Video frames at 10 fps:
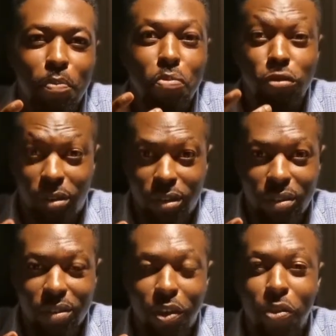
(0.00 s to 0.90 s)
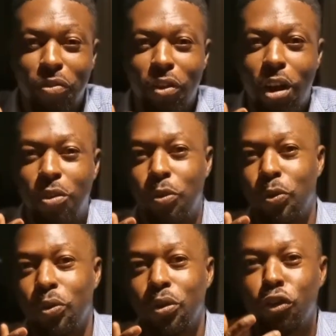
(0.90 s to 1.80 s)
put or you've got
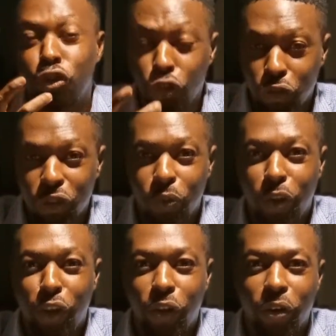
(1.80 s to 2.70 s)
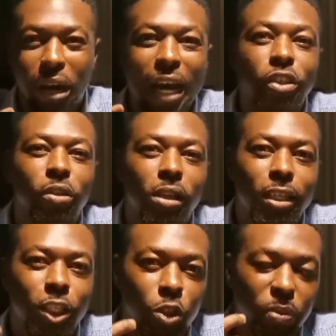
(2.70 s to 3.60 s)
to use when you're
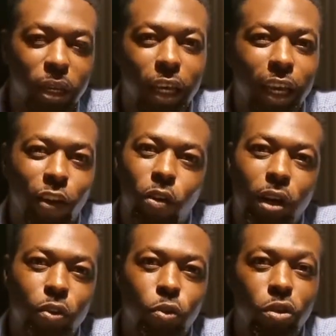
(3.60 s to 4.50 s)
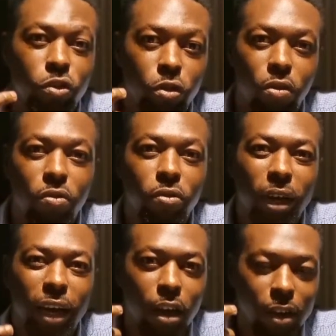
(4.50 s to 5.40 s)
actually speaking in order to dissolve
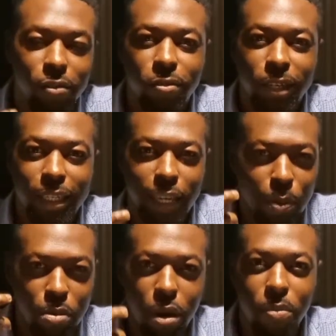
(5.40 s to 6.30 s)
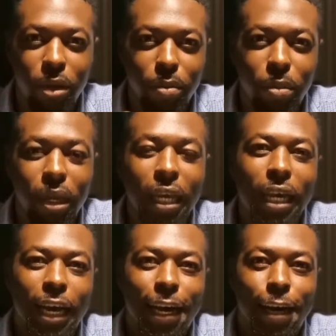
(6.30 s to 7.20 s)
a conflict, a problem,
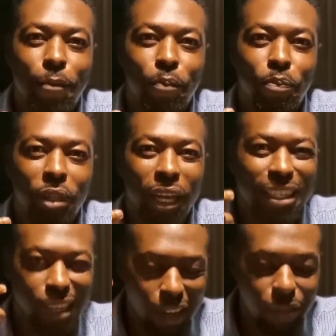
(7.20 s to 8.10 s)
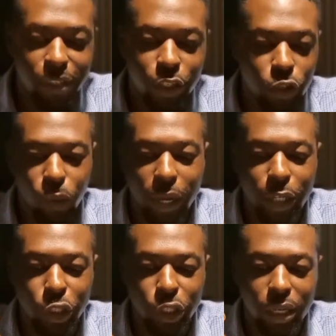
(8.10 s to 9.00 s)
a tough
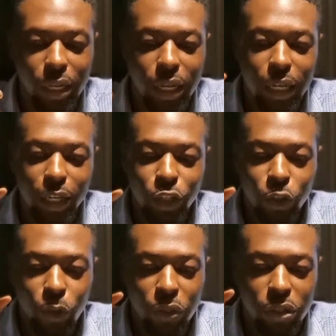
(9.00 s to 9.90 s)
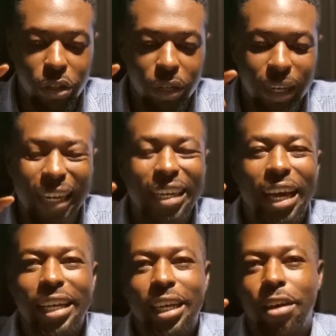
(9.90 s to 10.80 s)
situation. So the late
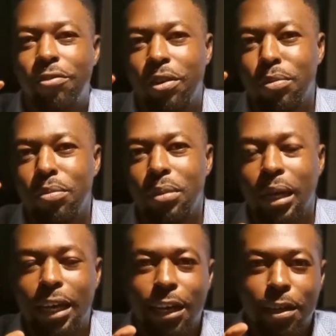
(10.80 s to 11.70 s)
night FM